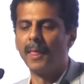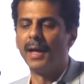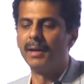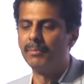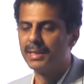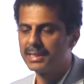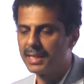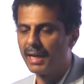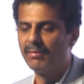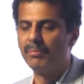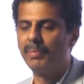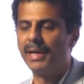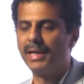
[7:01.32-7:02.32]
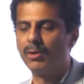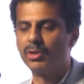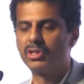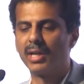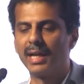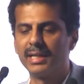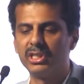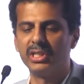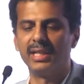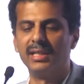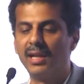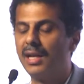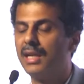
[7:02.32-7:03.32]
and must have a bailout strategy
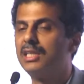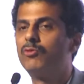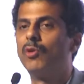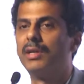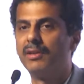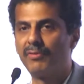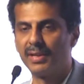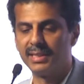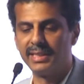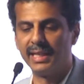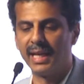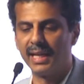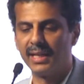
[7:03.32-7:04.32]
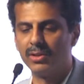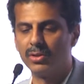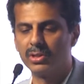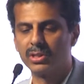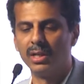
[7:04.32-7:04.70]
and drills for different scenarios